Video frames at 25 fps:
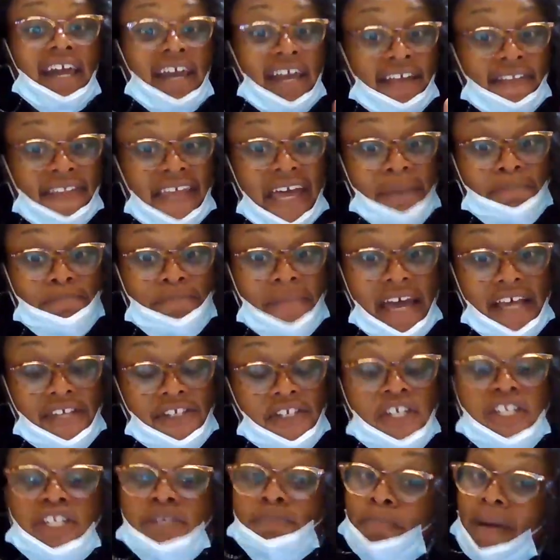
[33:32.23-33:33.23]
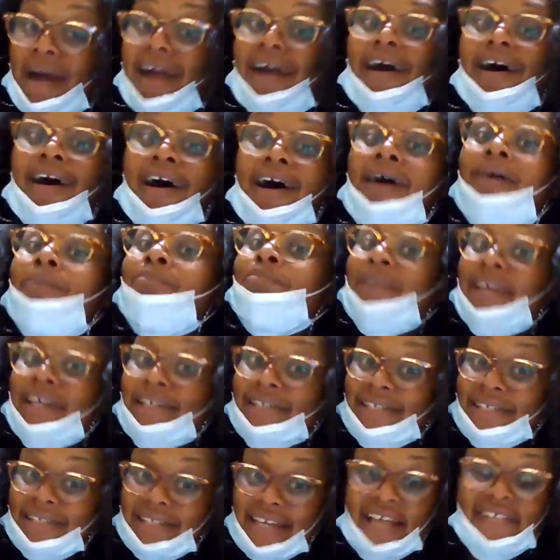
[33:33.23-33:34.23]
and that message by all
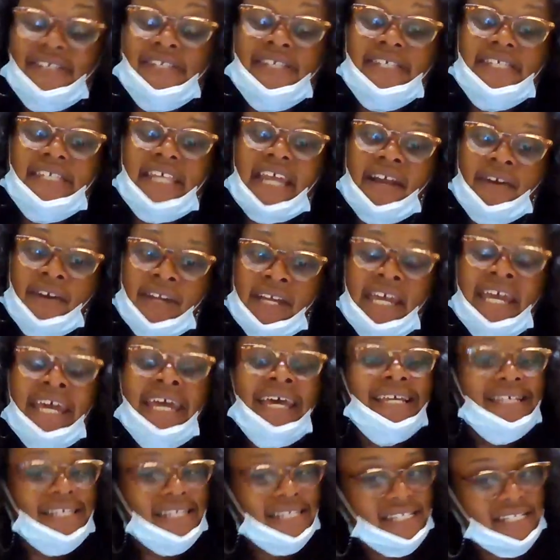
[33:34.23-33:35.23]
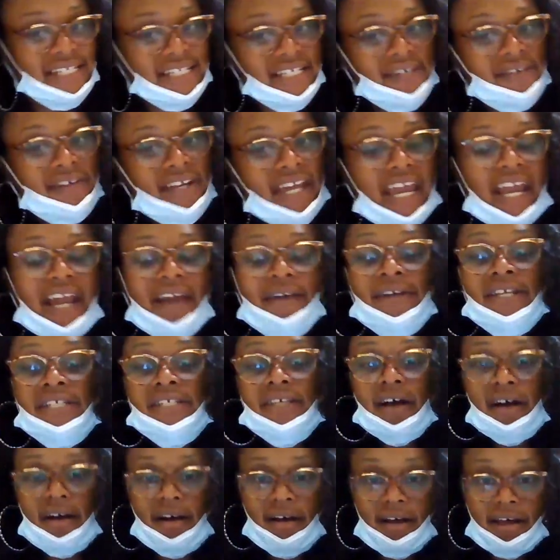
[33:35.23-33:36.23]
means necessary still
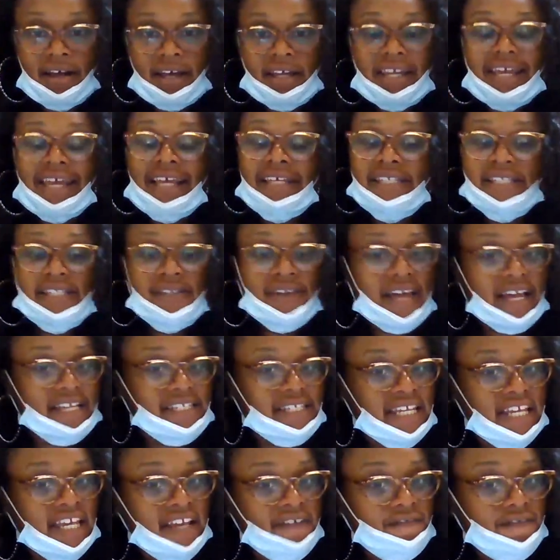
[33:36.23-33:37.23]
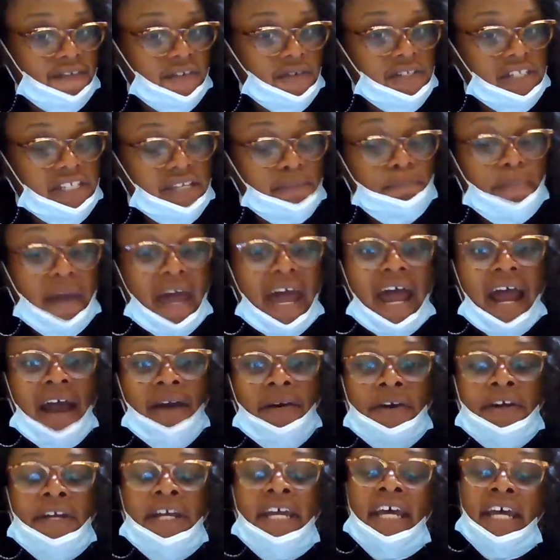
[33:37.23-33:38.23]
carries on and still has influence and
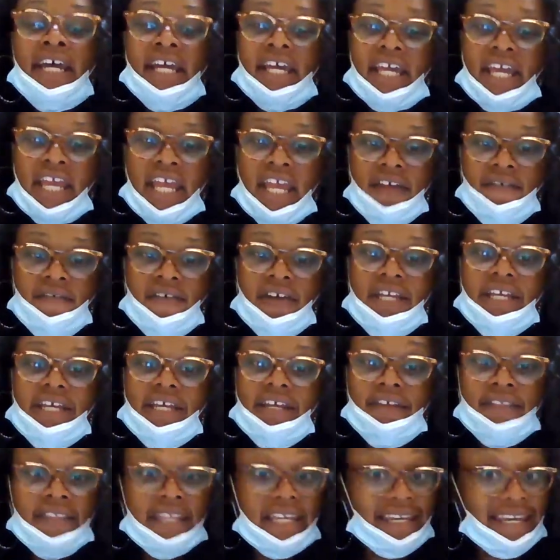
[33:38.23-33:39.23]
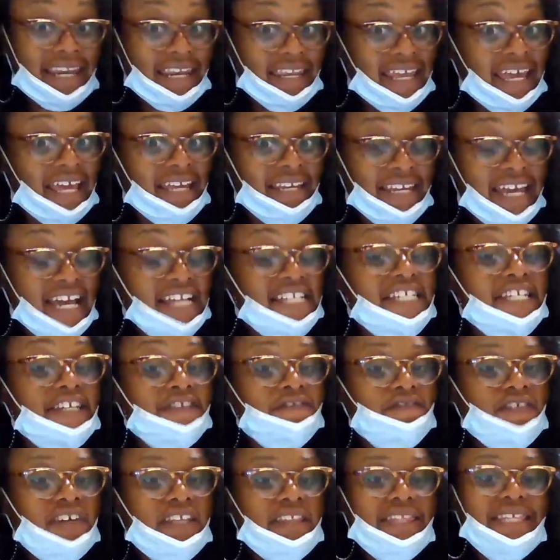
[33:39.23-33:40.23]
power even then that
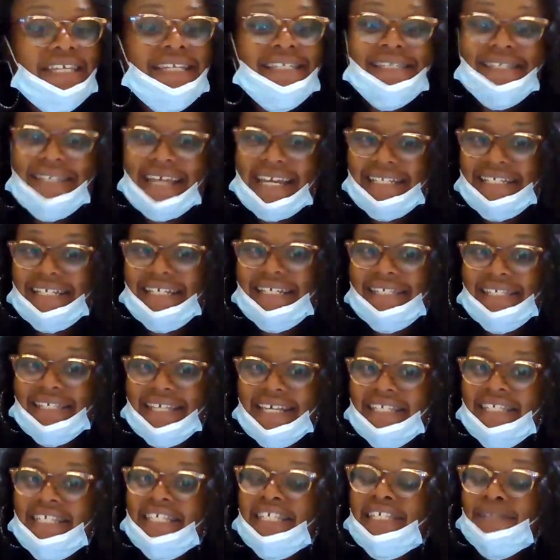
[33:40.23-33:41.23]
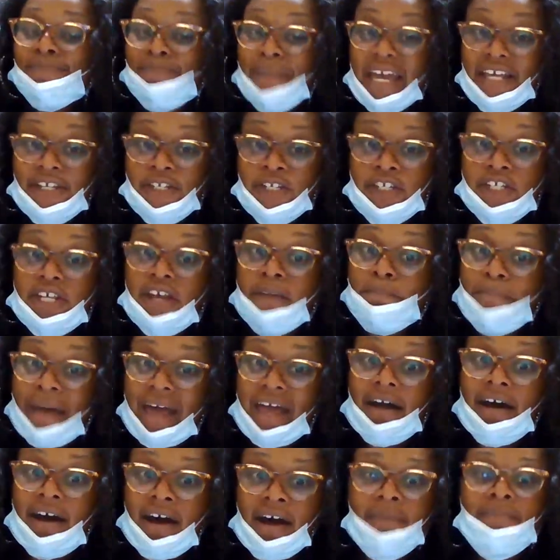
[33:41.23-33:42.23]
1950s 1960s message of
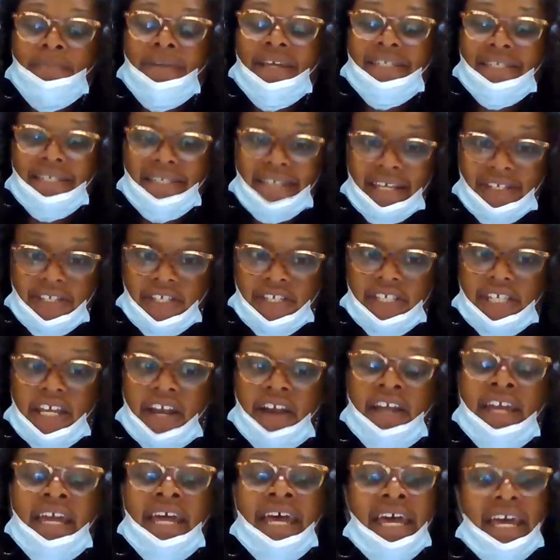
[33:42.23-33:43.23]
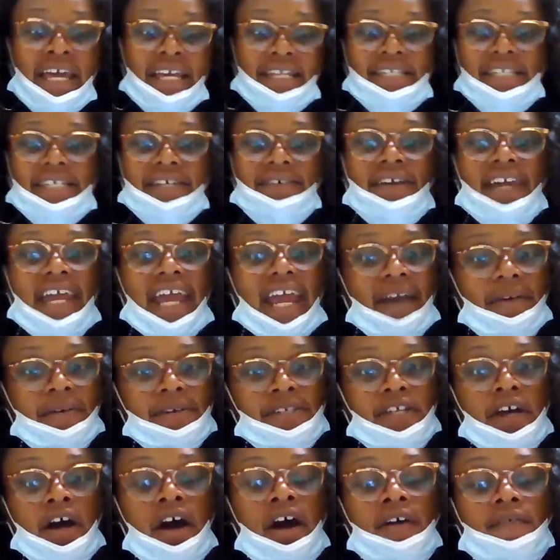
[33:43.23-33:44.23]
by all means necessary still
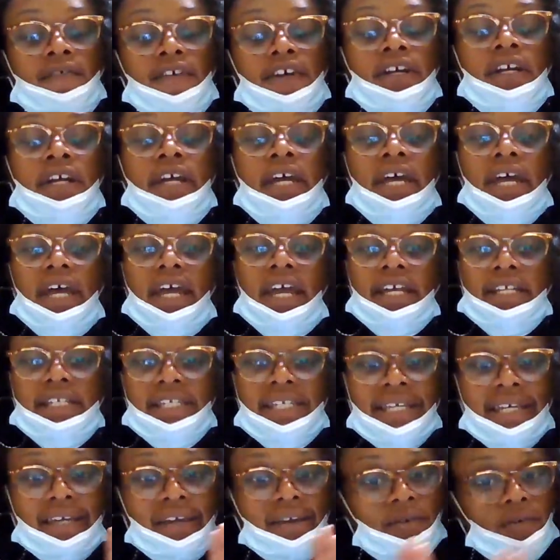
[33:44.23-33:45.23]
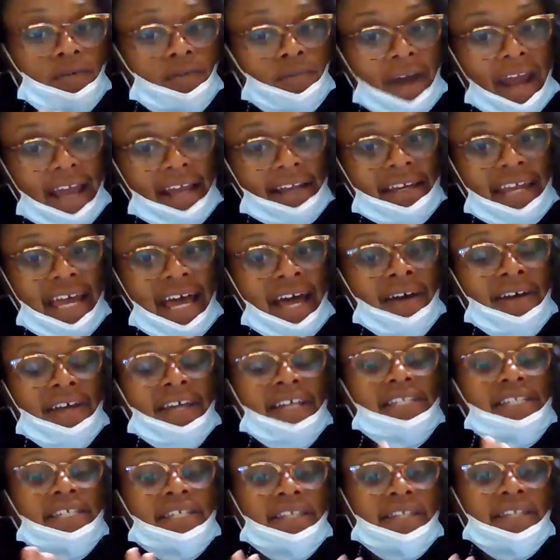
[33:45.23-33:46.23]
carries over into right now
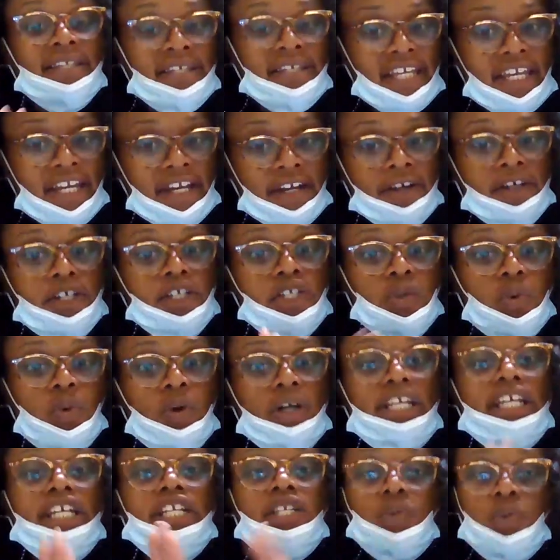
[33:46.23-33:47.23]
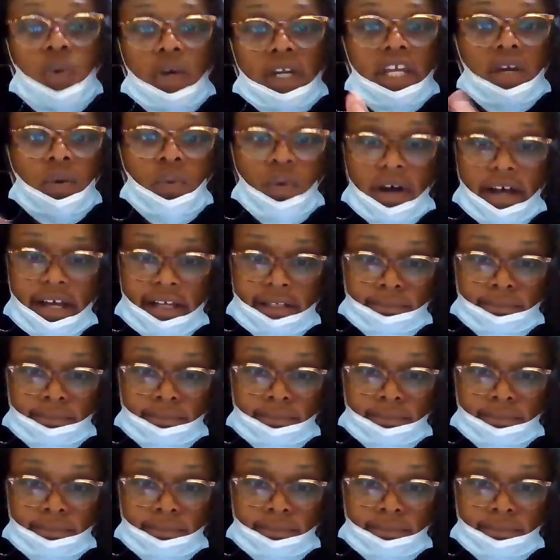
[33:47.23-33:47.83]
into the year 2021